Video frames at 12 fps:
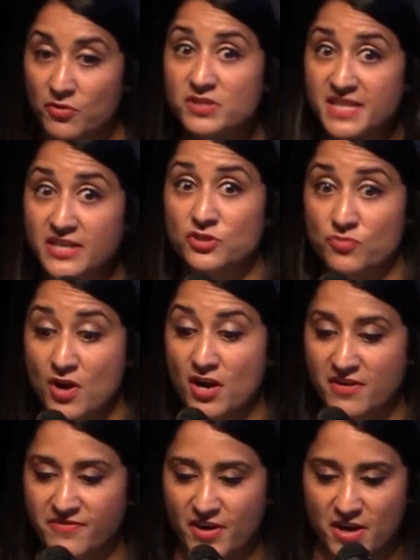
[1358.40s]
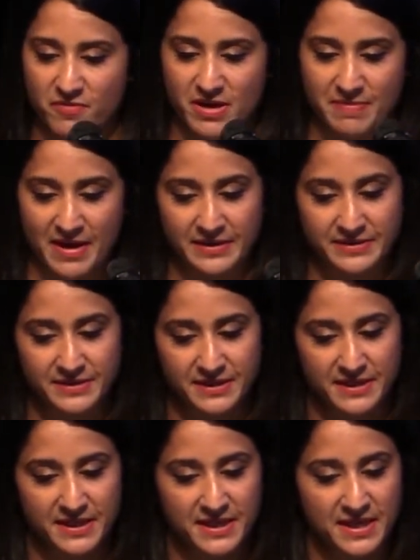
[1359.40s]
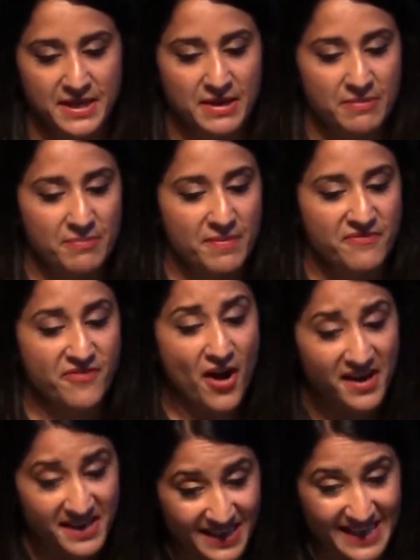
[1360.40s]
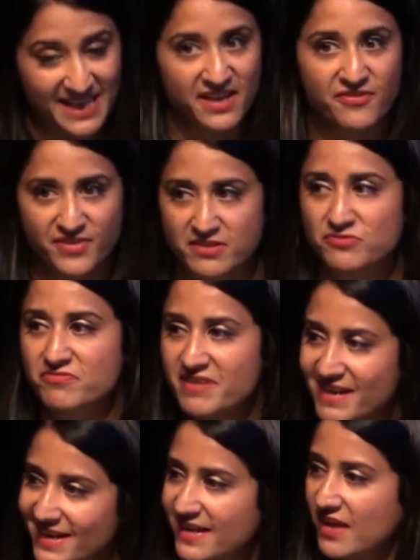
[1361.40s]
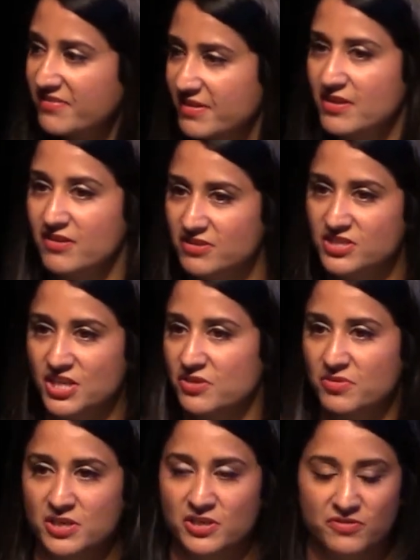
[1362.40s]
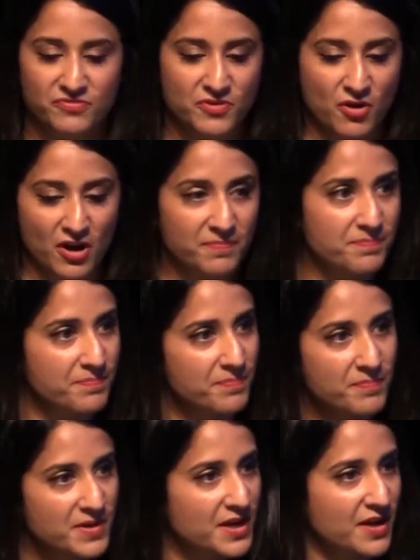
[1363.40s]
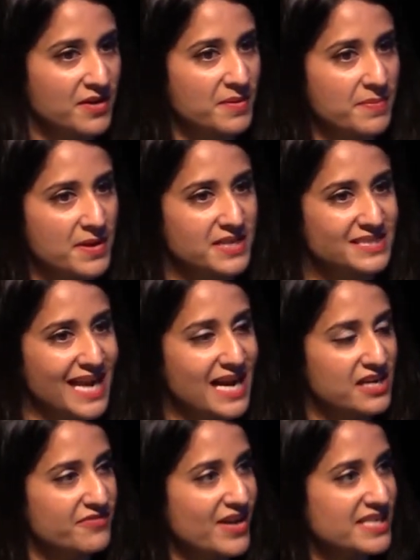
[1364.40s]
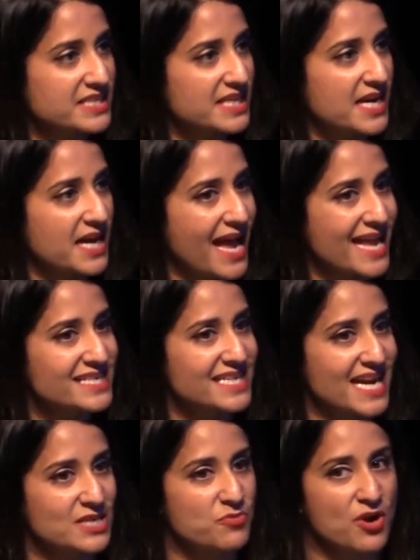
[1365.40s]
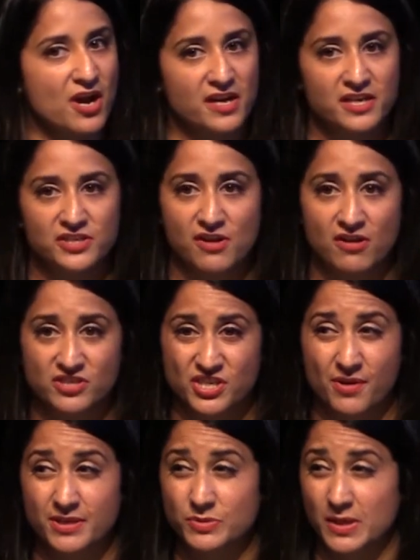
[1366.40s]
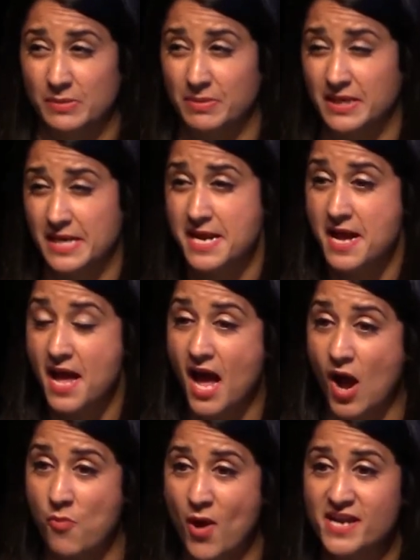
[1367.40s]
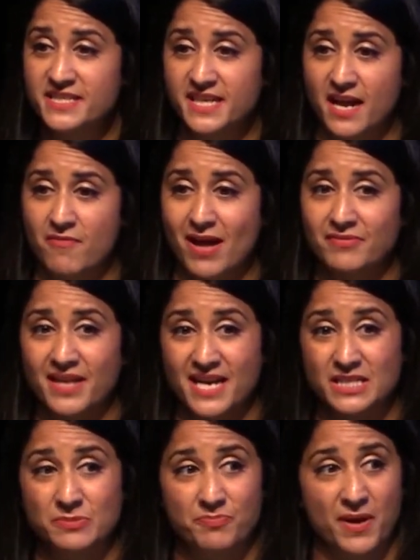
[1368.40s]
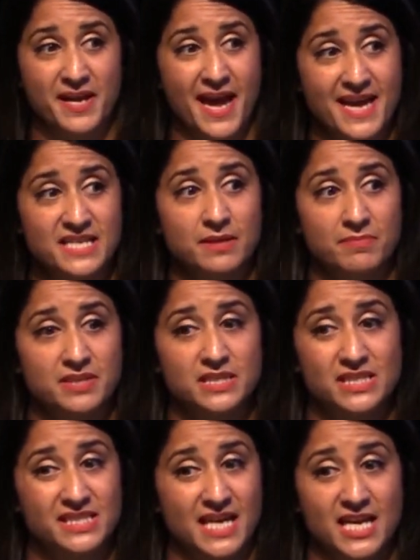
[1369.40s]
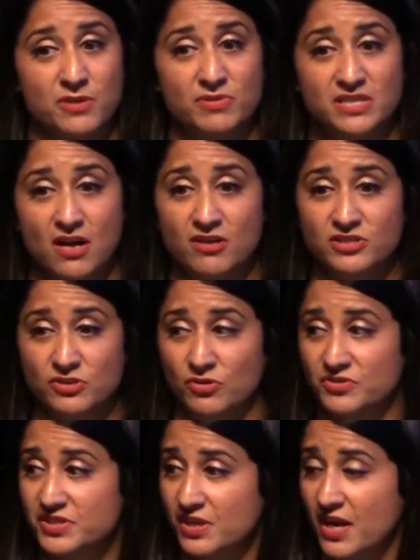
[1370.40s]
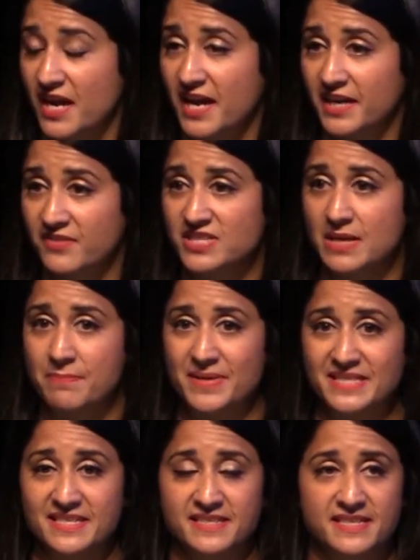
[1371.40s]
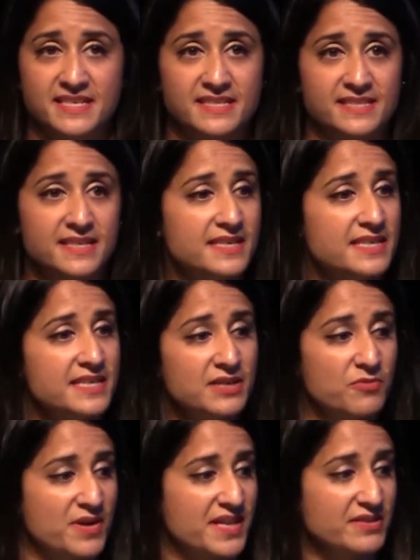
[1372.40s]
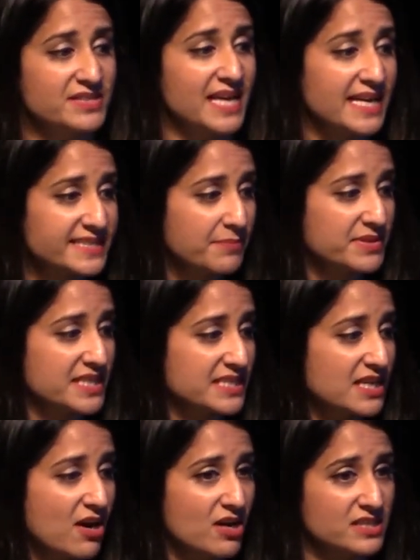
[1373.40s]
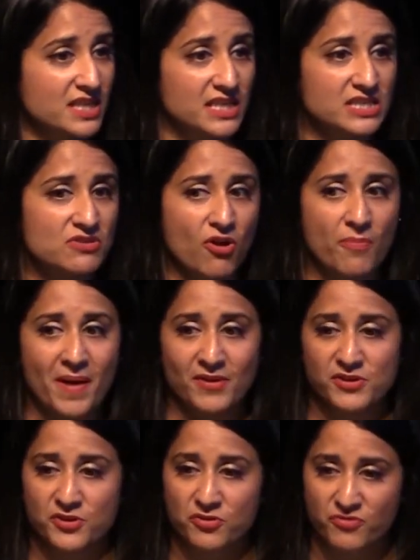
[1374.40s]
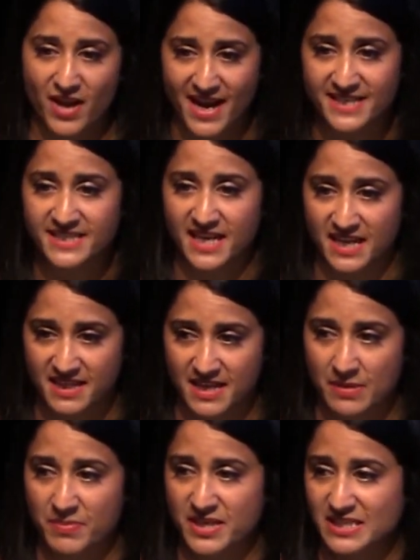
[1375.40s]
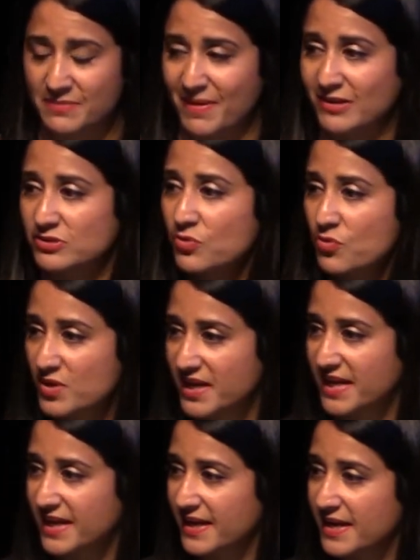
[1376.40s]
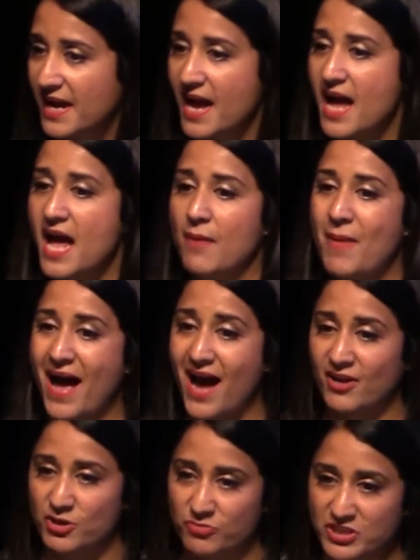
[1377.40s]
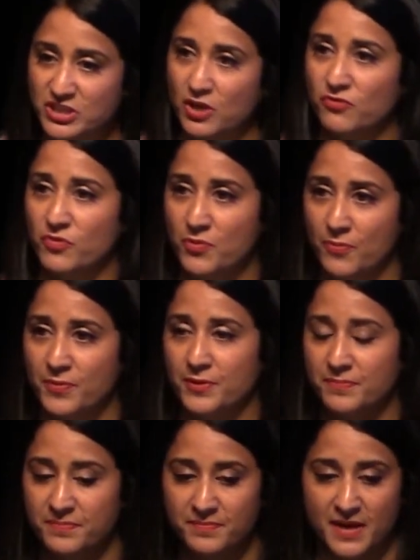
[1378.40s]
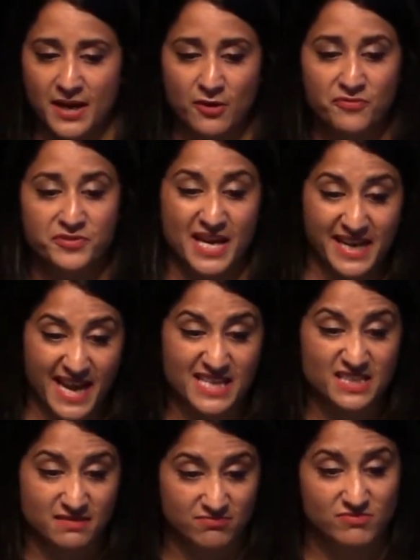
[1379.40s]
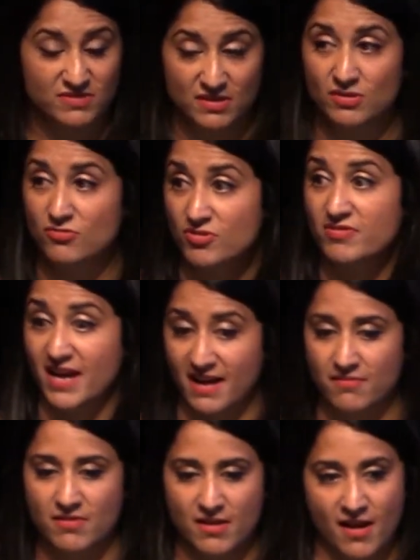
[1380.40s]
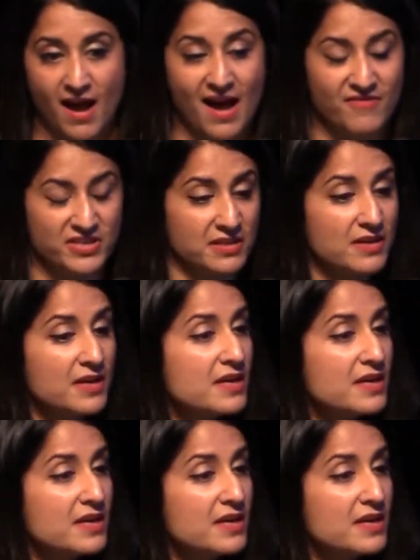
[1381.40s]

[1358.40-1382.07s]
send your work via email. Finally, if there's really nothing you can do and you've got a stack of NDA'd work and you can't show it to anybody, a way to get around that is by getting somebody to set you a task on site. And I've seen businesses where they'll set somebody a task, and it's not about you creating anything, but it's about talking about how you would solve a problem. And often that gets through that, having